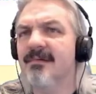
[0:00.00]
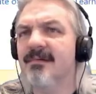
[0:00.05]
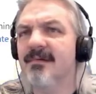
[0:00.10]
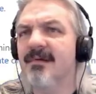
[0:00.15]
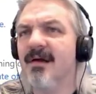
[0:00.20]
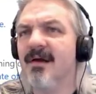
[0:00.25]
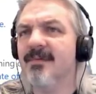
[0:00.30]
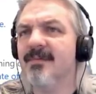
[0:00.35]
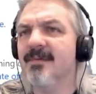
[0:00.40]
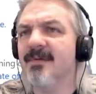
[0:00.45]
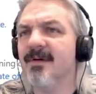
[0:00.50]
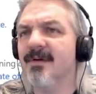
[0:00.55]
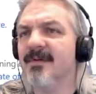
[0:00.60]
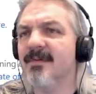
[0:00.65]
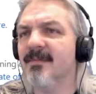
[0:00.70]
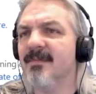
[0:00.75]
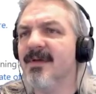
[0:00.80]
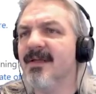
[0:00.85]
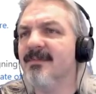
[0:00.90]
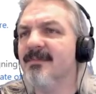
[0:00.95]
I've
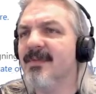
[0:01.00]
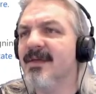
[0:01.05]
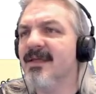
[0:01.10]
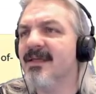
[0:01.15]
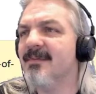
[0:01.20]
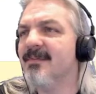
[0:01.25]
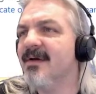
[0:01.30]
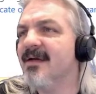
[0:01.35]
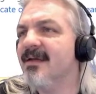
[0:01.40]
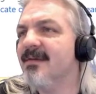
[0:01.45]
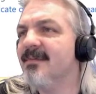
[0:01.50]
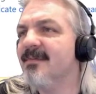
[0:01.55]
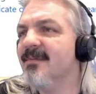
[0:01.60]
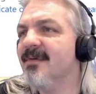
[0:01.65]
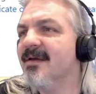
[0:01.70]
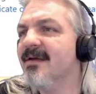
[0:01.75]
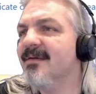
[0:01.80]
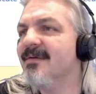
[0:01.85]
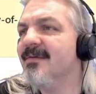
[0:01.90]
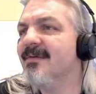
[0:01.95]
forgotten where to make
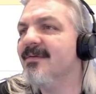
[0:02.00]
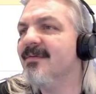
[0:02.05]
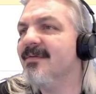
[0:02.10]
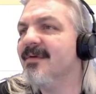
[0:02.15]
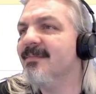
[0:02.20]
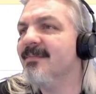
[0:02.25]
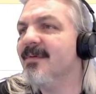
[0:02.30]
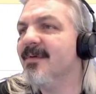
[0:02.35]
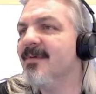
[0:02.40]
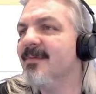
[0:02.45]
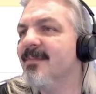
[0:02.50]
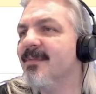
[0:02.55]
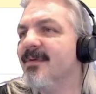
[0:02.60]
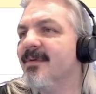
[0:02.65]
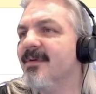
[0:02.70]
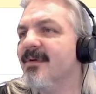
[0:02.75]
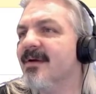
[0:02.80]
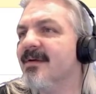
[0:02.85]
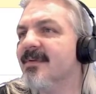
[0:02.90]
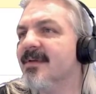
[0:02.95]
my repo
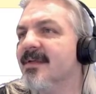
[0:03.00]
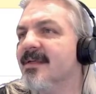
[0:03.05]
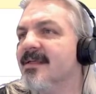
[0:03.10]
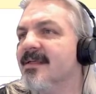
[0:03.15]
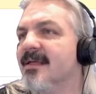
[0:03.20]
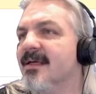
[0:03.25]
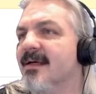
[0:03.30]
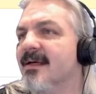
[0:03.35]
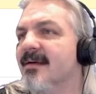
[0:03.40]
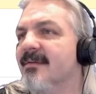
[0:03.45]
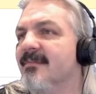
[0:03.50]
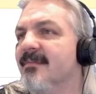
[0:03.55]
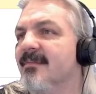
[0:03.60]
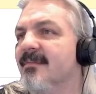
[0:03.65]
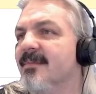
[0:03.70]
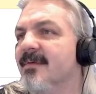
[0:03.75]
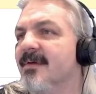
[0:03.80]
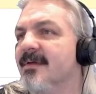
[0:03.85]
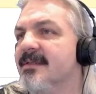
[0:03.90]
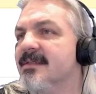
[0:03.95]
private.
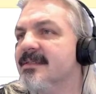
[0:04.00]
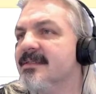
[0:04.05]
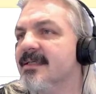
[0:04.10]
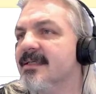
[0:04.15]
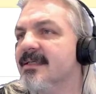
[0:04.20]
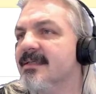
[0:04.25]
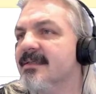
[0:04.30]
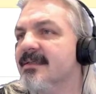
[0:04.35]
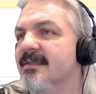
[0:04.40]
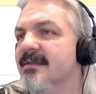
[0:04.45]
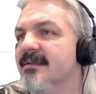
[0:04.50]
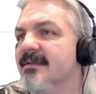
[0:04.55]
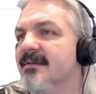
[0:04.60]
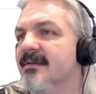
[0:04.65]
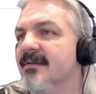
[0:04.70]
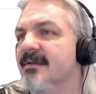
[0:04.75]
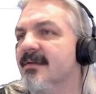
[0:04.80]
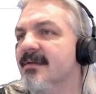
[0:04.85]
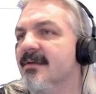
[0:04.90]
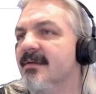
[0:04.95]
Branch station,
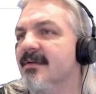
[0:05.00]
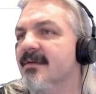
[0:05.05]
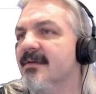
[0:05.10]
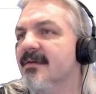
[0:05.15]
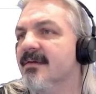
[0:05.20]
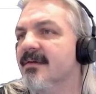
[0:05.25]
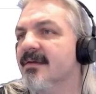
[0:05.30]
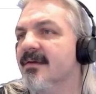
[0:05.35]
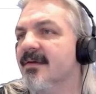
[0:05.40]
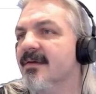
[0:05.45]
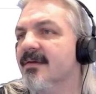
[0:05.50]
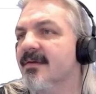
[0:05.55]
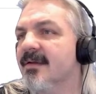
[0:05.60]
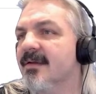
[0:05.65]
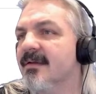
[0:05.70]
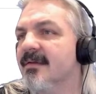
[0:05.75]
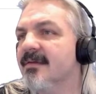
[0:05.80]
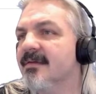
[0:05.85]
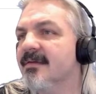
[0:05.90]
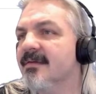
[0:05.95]
code
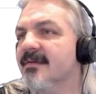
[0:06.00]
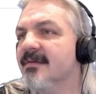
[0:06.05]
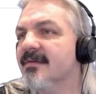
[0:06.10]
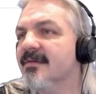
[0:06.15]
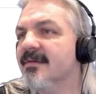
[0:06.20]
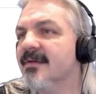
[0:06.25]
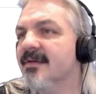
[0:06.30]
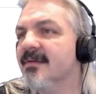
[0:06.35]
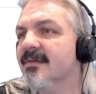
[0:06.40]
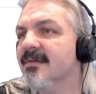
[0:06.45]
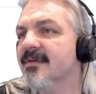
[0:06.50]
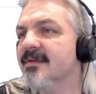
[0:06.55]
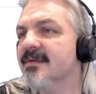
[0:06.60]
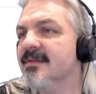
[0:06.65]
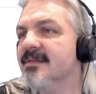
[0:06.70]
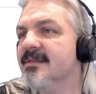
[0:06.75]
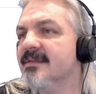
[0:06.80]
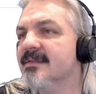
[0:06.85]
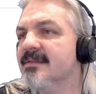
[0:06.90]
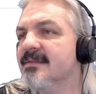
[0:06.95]
analysis,
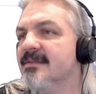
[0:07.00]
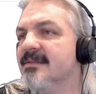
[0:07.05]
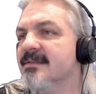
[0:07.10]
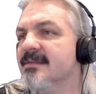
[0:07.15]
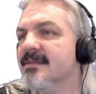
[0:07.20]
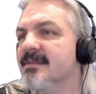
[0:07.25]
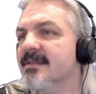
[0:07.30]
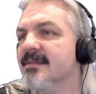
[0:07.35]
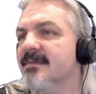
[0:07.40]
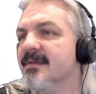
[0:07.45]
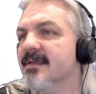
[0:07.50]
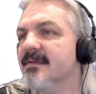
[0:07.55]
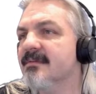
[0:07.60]
secrets, GitHub.